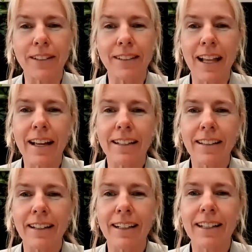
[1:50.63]
It's like
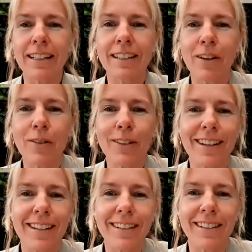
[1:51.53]
suddenly your soul
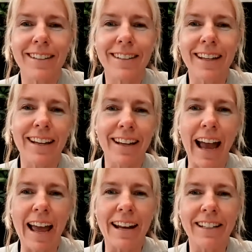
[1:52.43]
starts to sing
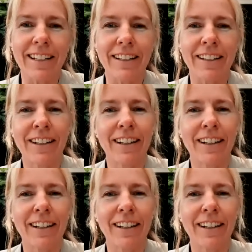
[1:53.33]
and you're,